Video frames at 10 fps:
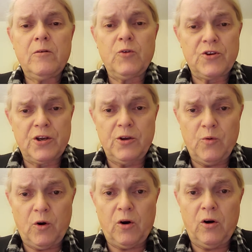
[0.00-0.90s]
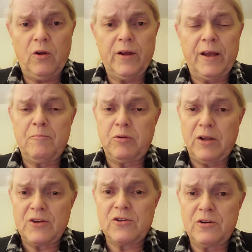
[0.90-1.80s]
Wishing you all a
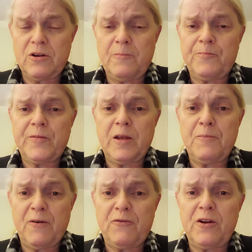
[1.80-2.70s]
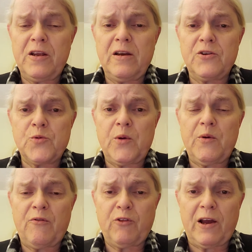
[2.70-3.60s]
blessed Epiphany as we
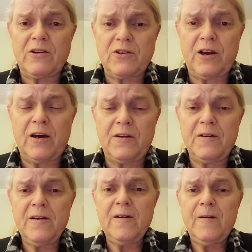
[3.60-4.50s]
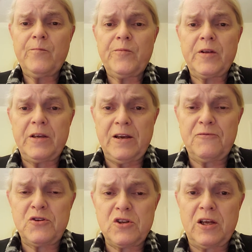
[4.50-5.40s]
reflect on the
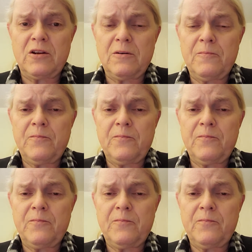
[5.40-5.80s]
gifts that